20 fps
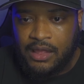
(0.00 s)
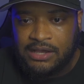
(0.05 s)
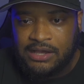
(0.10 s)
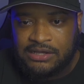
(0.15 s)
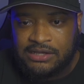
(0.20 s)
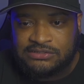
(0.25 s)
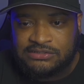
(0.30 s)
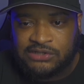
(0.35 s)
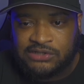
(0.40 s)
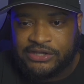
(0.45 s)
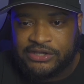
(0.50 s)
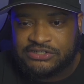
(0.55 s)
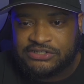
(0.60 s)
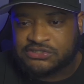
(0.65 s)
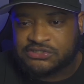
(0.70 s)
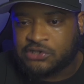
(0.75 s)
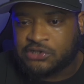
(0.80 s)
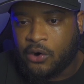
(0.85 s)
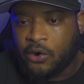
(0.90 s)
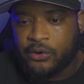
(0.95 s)
So he's
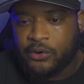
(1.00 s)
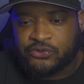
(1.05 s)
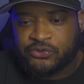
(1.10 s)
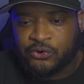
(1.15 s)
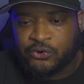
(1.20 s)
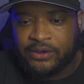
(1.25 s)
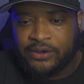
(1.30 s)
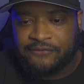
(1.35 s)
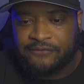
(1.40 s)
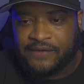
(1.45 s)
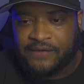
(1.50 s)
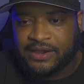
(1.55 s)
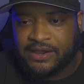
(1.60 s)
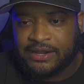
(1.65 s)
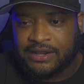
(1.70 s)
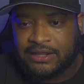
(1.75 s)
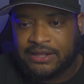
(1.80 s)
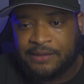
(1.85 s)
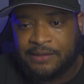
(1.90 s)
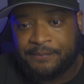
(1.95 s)
just going through it,
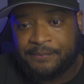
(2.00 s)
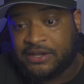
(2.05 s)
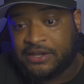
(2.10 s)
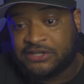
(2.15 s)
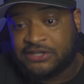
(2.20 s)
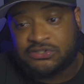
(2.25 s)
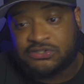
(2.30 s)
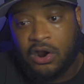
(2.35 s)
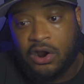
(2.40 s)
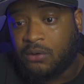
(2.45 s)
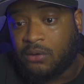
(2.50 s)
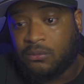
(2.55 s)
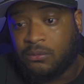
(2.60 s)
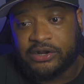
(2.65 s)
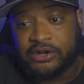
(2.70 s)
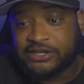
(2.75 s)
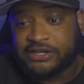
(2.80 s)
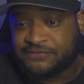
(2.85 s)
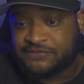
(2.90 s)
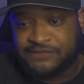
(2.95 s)
fucking clipping. This
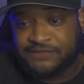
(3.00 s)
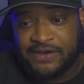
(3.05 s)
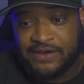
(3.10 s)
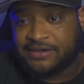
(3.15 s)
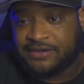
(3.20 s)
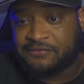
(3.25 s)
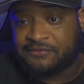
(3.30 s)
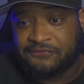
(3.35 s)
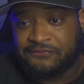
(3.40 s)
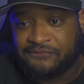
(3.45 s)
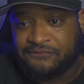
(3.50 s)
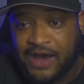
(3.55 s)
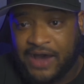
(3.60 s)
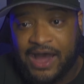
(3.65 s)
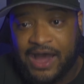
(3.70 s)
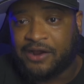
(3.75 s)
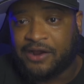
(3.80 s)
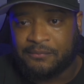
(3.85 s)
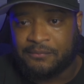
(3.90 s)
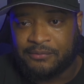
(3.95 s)
artwork is fucking
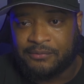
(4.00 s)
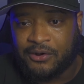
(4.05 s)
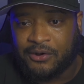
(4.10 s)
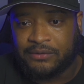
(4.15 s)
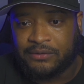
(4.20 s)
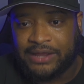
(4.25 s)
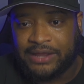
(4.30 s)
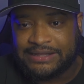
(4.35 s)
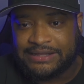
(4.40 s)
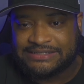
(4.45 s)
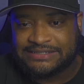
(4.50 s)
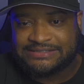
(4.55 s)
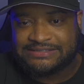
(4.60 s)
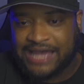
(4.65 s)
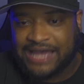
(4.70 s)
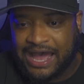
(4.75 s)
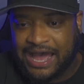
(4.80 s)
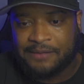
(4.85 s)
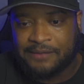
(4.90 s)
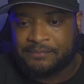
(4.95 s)
fire, bro. Like, this
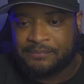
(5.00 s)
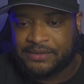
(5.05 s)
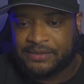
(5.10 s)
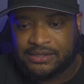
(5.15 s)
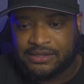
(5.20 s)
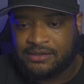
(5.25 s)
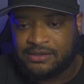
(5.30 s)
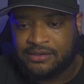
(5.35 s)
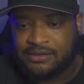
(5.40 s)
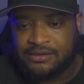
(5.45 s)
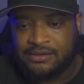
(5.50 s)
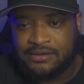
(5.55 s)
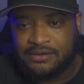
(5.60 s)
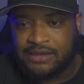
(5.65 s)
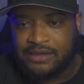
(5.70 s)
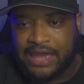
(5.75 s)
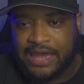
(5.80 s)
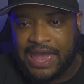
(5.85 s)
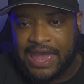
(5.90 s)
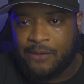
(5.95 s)
gotta be
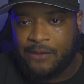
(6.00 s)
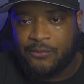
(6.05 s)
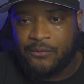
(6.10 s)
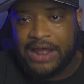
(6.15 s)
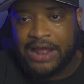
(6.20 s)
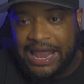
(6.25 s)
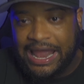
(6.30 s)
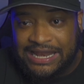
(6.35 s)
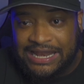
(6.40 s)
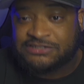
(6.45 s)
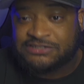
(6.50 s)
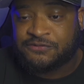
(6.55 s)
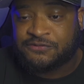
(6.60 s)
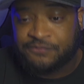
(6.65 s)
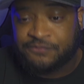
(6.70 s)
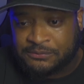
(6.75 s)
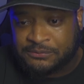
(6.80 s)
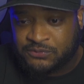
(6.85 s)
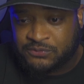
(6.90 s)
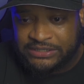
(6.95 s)
A1. And this is
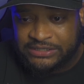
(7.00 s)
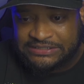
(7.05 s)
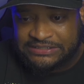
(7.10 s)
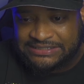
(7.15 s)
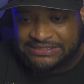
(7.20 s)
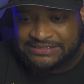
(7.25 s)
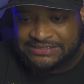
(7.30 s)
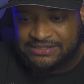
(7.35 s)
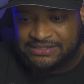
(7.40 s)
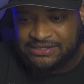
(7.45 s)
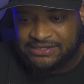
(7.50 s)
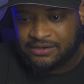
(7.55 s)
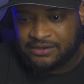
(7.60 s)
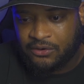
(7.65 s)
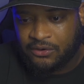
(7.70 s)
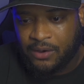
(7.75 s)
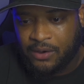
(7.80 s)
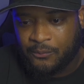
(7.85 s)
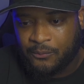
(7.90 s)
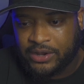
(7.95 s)
from 2016.
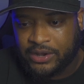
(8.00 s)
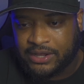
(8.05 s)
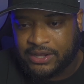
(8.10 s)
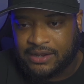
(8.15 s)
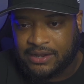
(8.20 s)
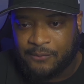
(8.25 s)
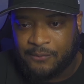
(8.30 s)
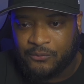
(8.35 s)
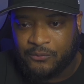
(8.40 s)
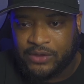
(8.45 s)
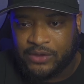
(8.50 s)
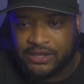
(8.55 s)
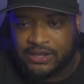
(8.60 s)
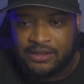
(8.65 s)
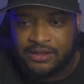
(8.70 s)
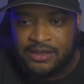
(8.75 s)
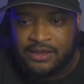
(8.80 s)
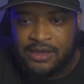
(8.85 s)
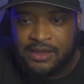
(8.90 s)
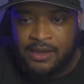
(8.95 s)
Oh, I'm with it. I'm with
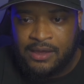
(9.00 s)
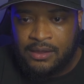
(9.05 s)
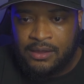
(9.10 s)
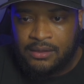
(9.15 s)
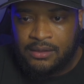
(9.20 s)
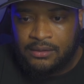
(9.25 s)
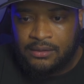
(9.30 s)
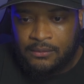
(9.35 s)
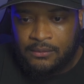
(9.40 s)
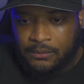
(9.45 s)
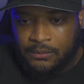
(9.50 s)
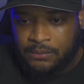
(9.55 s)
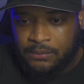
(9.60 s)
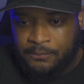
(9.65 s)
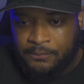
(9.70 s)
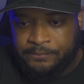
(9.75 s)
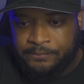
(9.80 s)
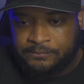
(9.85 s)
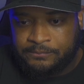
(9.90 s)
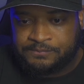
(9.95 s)

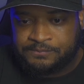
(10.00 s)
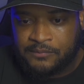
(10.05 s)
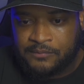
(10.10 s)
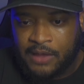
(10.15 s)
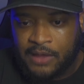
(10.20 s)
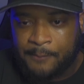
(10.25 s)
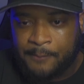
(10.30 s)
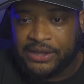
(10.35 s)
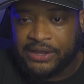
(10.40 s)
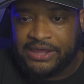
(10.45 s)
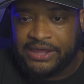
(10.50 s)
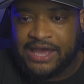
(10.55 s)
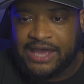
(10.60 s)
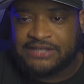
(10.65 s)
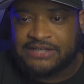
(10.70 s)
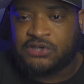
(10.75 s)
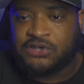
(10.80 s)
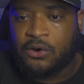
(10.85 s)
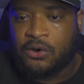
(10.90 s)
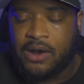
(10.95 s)
it. But yeah,
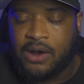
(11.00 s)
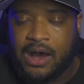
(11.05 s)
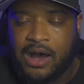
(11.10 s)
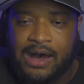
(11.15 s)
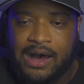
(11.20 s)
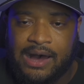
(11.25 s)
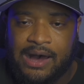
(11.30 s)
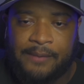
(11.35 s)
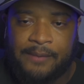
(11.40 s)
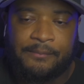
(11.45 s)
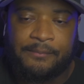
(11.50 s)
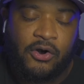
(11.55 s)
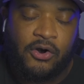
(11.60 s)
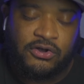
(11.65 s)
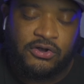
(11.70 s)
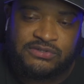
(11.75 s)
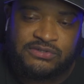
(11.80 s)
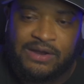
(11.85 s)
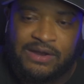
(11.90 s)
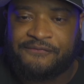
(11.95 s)
so
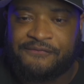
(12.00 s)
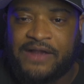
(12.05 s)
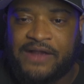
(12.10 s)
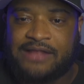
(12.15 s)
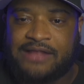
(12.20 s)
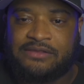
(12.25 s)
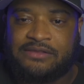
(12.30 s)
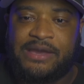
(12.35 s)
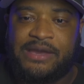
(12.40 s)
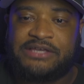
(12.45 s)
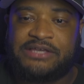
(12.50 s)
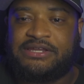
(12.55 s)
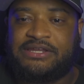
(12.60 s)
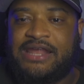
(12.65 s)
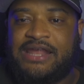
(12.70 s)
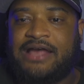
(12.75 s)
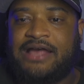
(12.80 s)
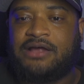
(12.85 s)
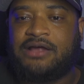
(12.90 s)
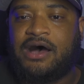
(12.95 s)
also I forgot to mention that